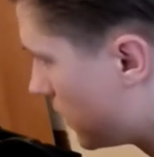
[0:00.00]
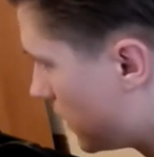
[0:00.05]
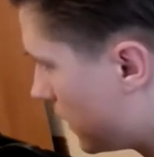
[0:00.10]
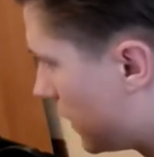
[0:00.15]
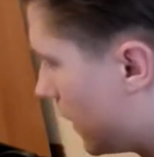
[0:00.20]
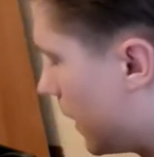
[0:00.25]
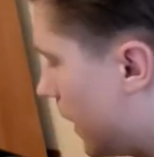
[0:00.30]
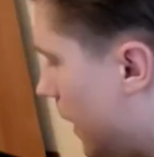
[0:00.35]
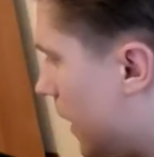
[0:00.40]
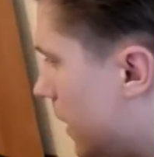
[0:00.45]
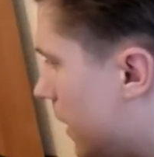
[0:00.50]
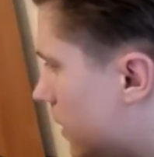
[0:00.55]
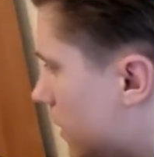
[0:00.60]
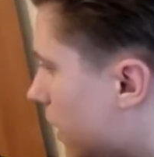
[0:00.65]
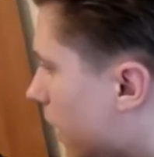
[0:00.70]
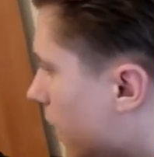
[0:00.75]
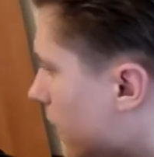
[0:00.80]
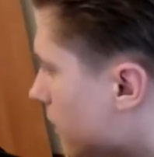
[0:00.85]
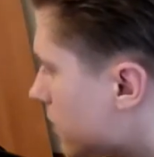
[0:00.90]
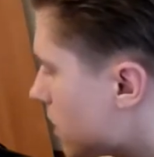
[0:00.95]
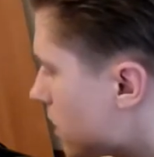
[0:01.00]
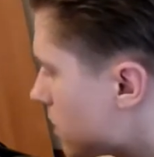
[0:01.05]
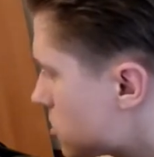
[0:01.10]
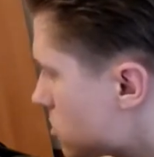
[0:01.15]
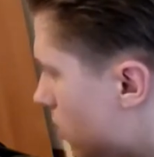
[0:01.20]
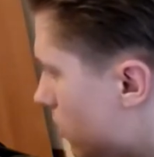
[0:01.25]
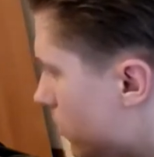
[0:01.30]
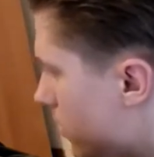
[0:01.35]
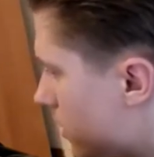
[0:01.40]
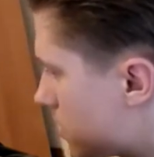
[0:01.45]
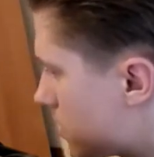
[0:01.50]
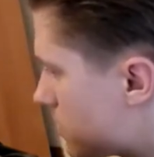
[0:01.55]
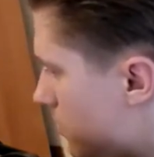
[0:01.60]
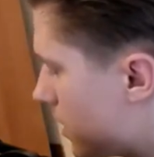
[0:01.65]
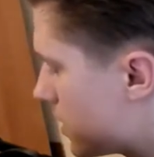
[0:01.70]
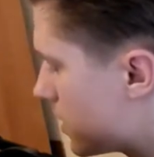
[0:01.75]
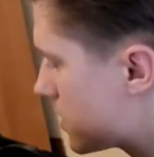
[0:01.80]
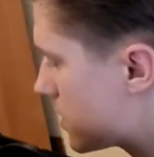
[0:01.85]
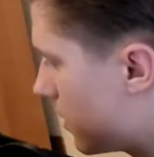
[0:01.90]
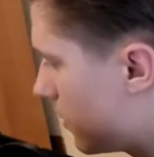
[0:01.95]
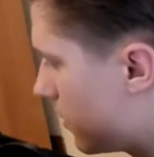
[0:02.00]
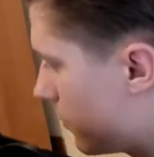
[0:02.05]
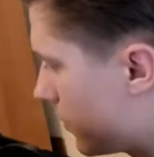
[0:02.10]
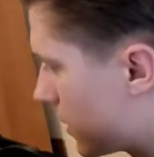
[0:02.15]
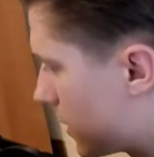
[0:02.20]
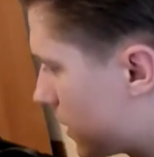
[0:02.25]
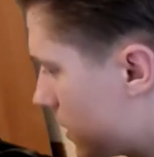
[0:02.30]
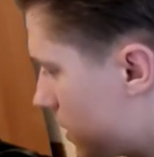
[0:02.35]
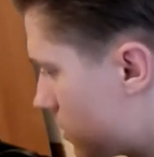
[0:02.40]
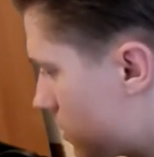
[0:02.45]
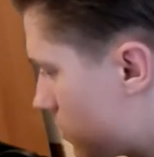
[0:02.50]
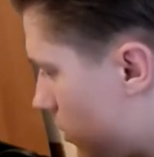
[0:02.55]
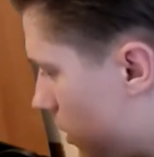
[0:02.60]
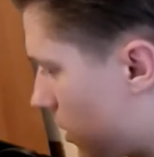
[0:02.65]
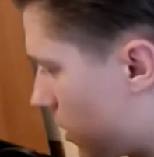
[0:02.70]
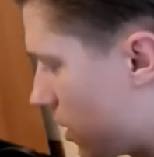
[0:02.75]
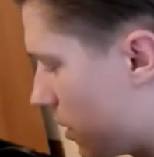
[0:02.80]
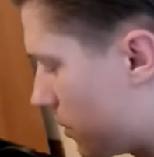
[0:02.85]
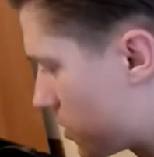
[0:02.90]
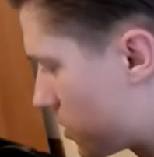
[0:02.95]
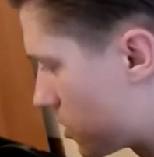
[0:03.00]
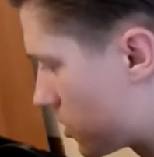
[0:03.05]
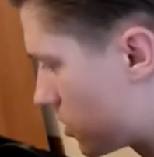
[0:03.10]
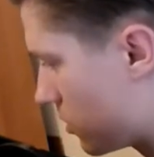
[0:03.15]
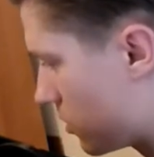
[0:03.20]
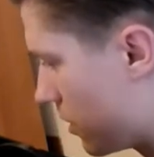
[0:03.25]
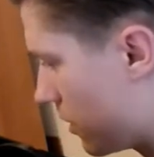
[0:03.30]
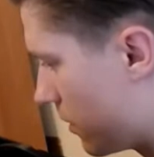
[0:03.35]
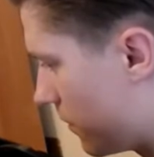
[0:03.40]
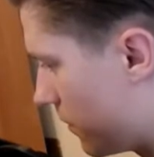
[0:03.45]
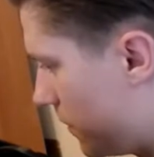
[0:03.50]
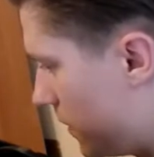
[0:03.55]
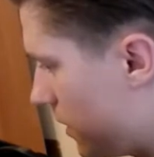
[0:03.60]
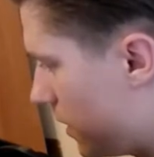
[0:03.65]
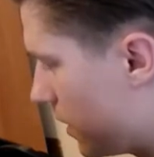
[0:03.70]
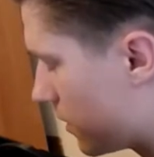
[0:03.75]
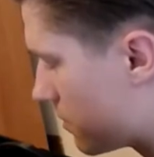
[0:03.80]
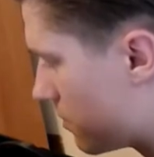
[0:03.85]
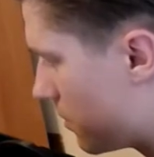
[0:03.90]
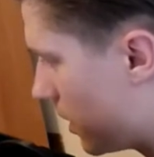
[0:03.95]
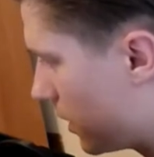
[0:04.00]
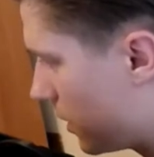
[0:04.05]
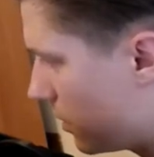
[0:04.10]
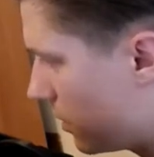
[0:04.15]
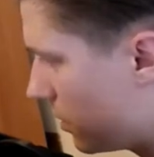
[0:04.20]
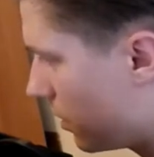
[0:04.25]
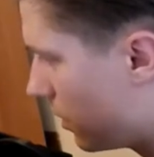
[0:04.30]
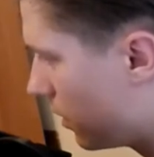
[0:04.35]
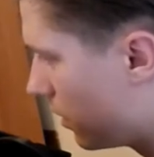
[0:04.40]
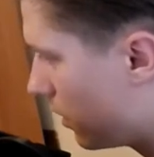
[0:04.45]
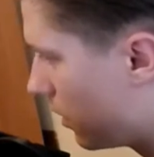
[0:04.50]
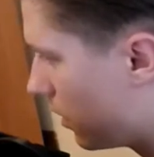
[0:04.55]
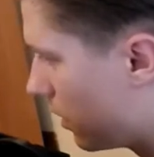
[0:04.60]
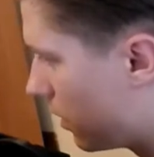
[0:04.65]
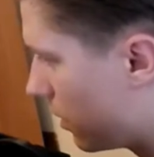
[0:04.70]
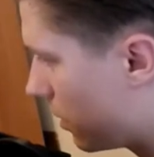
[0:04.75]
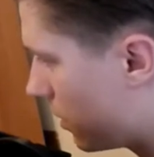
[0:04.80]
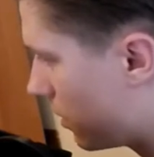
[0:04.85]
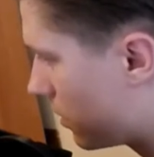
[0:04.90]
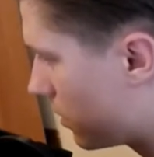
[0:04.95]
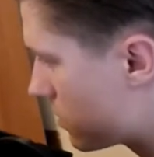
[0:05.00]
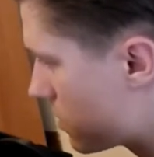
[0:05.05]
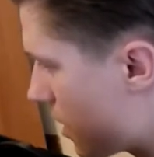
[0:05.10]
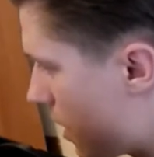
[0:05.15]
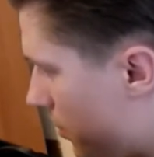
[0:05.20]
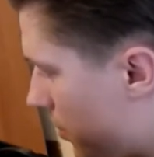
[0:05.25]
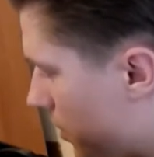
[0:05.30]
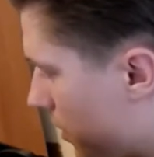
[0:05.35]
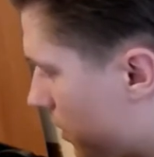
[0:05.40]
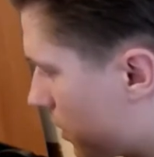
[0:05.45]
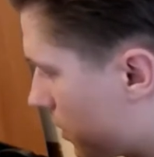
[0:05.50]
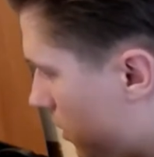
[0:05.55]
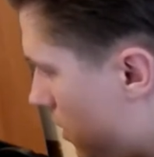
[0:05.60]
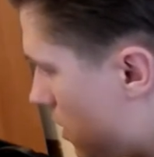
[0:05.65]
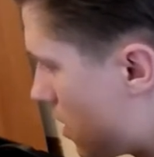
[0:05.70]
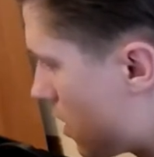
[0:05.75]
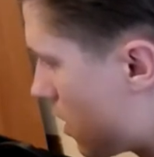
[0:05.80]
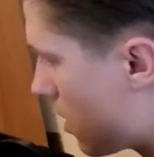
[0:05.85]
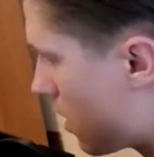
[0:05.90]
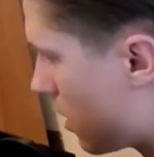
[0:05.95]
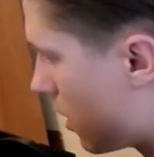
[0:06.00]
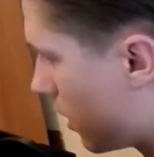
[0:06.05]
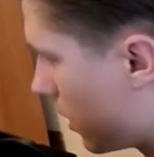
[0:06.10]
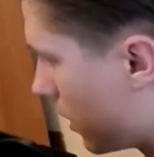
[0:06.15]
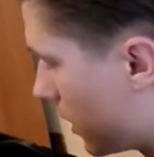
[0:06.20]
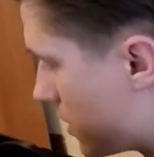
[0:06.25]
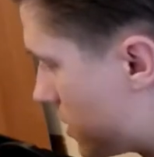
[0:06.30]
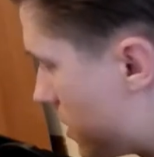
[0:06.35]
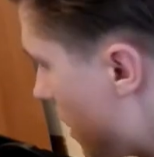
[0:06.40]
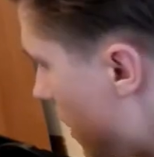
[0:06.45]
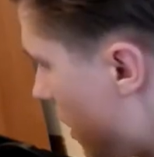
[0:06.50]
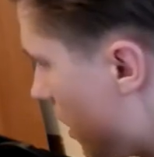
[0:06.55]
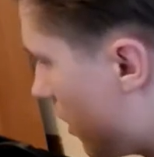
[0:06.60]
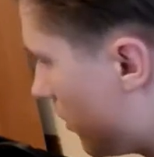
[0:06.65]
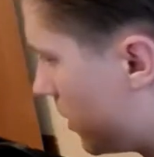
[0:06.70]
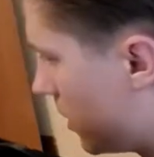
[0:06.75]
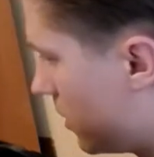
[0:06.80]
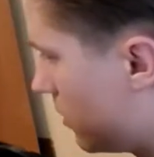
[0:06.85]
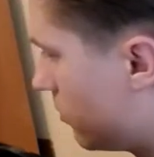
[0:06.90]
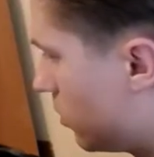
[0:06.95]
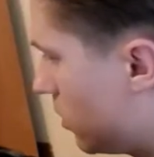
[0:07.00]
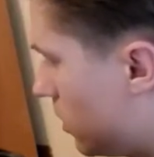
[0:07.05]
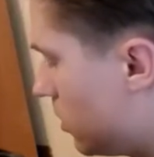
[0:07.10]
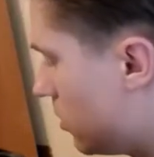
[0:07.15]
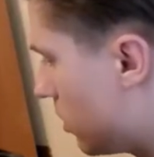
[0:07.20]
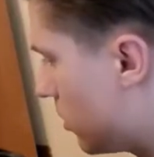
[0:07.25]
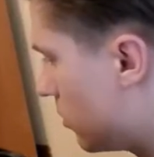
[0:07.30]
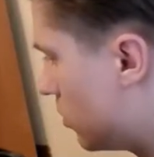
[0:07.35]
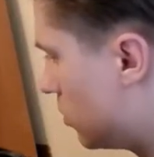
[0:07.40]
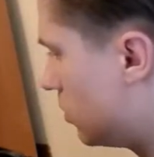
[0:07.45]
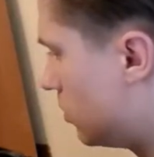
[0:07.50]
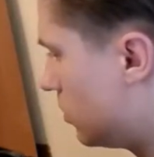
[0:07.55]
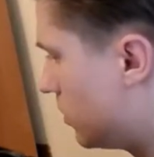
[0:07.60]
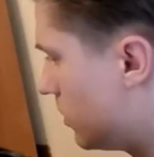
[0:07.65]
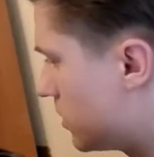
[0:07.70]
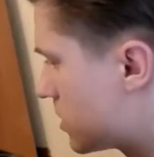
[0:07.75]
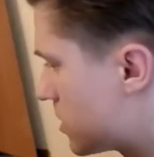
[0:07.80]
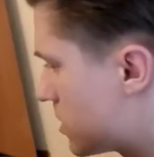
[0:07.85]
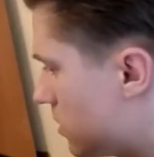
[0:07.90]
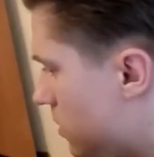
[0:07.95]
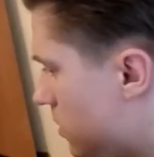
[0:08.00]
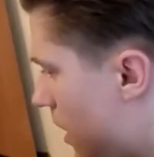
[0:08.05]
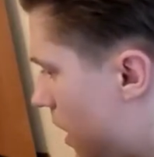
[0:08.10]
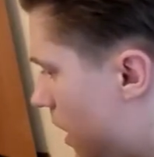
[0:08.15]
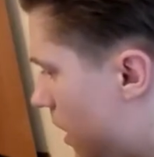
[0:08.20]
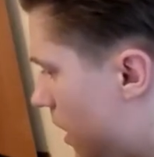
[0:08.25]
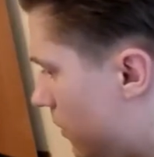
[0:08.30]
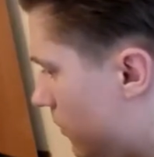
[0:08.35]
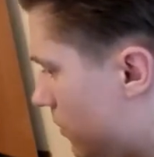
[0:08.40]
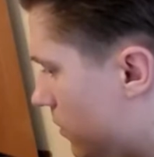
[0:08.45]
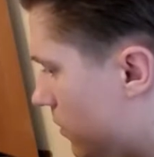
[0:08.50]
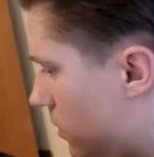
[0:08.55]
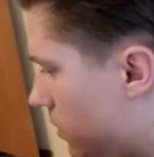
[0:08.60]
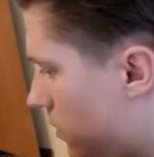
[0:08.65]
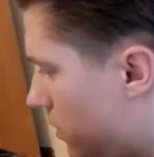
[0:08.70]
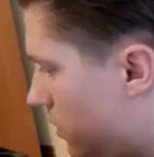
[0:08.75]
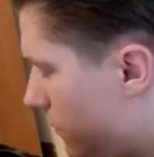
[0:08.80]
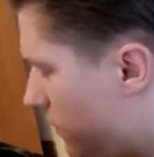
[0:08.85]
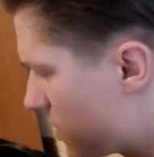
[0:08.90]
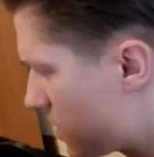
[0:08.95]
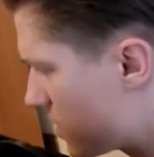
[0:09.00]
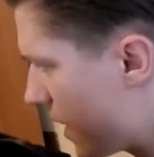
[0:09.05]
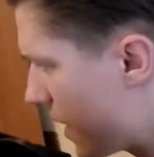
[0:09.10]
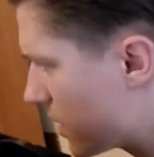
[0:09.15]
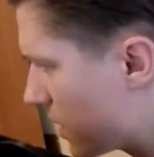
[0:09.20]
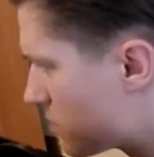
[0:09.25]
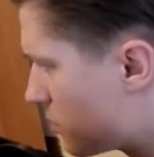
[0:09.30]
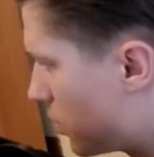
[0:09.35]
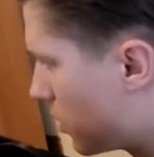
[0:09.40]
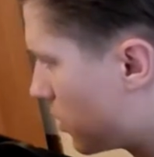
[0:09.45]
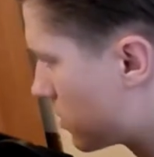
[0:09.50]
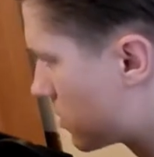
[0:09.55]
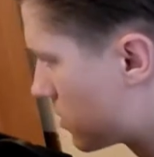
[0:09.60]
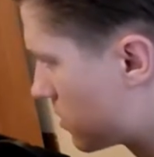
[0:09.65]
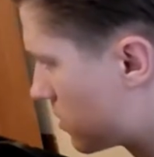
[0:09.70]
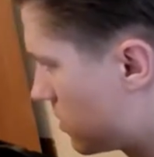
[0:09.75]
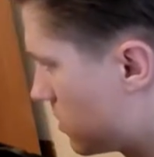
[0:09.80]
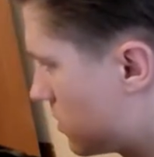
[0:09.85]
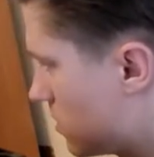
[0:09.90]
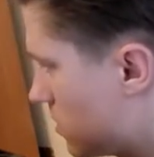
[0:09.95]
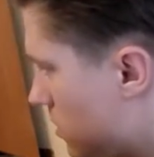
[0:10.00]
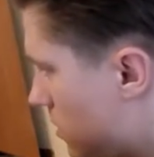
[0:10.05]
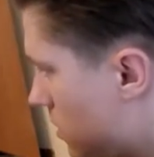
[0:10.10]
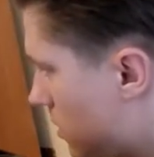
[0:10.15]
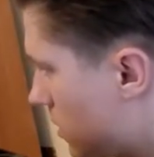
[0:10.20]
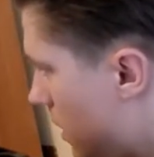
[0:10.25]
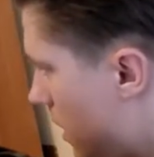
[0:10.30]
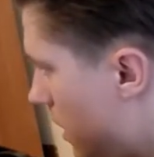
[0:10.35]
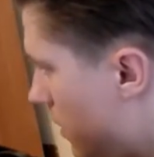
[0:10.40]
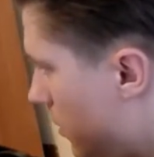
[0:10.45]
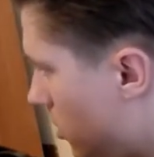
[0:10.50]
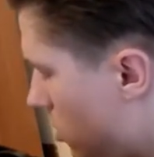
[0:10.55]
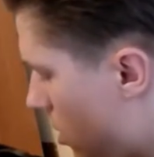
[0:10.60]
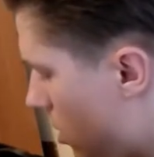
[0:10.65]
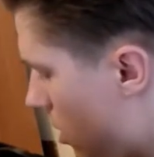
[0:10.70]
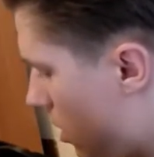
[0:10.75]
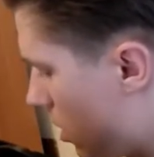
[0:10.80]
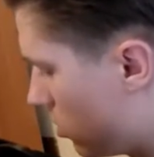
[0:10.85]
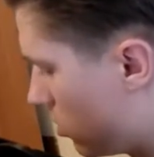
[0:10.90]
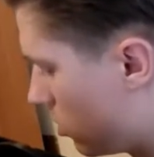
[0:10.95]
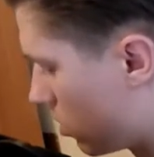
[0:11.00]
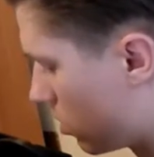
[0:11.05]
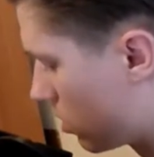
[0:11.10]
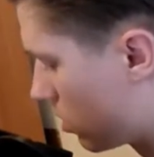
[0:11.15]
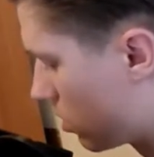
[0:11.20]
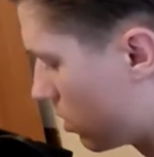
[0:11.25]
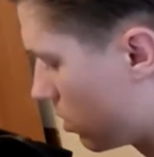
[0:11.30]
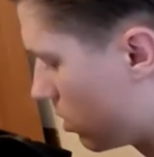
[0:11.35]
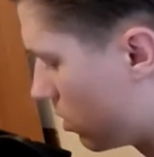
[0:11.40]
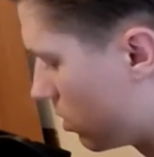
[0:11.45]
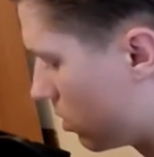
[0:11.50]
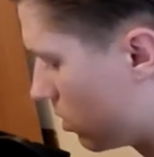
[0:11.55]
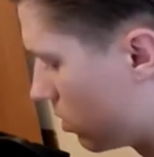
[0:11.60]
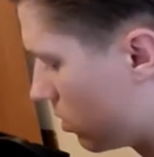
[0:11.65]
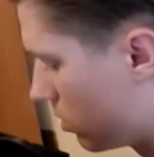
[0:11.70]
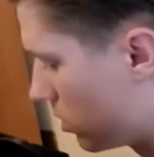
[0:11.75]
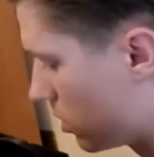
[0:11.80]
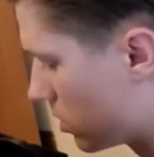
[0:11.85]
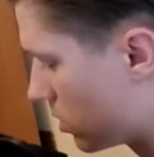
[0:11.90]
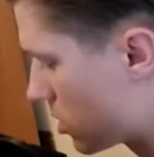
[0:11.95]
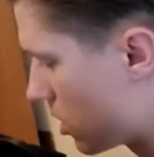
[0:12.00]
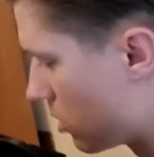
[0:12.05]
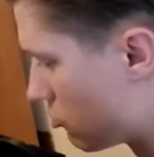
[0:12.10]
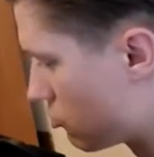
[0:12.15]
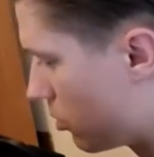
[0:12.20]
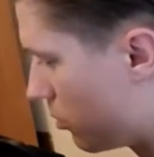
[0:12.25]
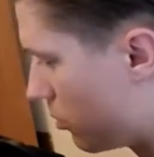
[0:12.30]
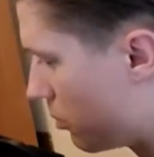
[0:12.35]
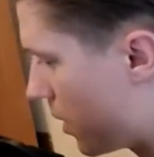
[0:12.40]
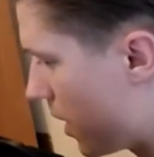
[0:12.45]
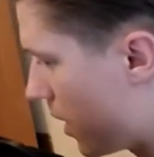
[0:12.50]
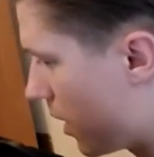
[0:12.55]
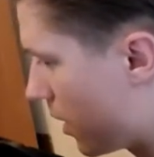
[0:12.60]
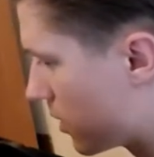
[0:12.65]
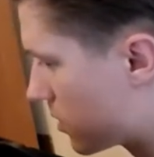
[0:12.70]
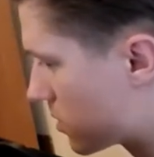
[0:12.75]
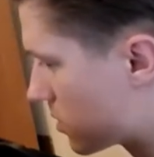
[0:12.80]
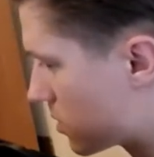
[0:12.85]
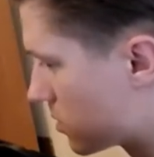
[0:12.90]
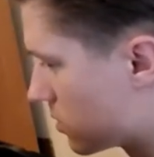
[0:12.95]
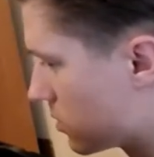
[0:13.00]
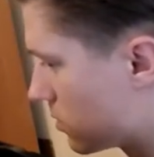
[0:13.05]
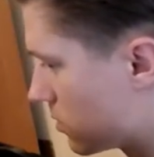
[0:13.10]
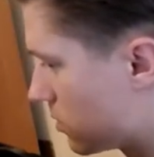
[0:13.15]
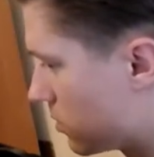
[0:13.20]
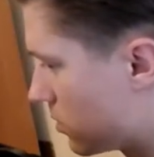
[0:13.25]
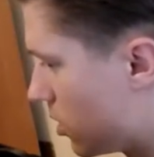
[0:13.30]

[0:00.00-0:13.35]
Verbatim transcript: Right. And I, I saw that myself, at least when it comes to the fiat money uh, topic. Because, yeah, I mean, we, we still have uh, even textbooks Uh, claiming, yeah, look, uh, the central banks uh,